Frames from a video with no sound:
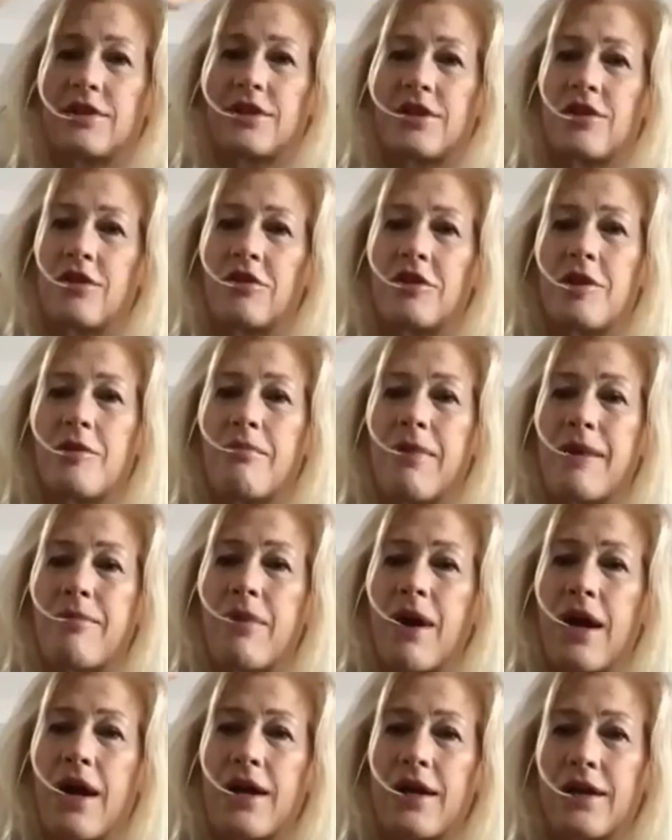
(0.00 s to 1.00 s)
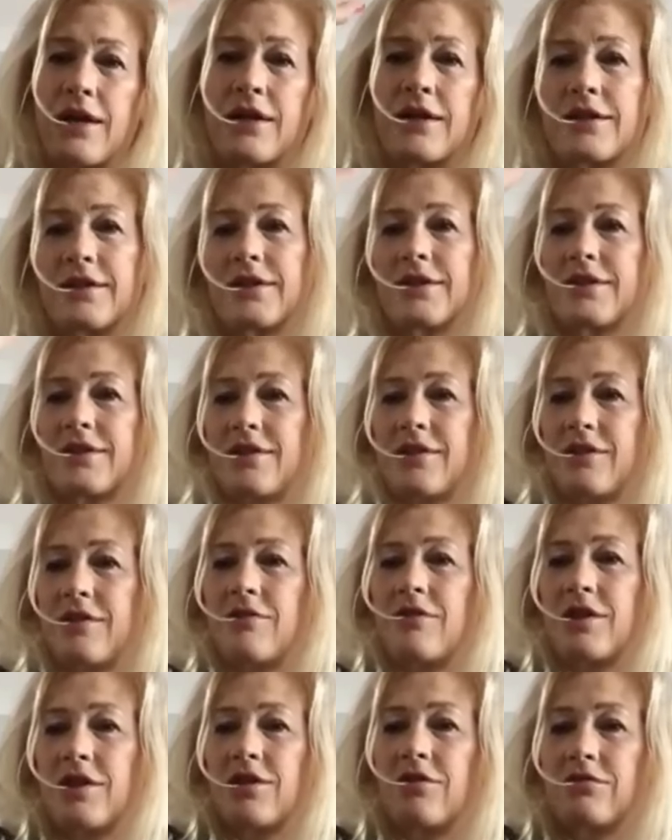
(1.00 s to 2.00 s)
the bye bye,
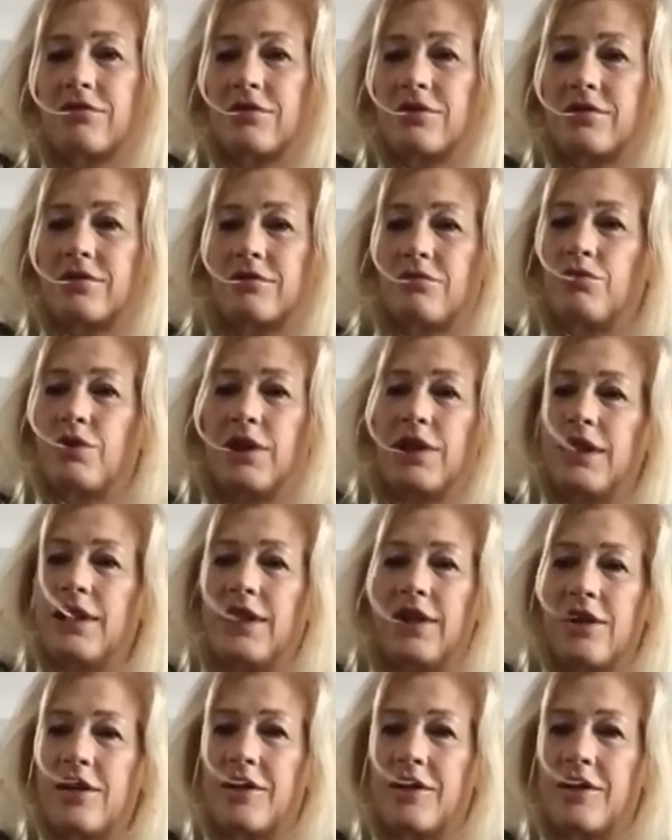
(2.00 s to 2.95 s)
like those wiggly arm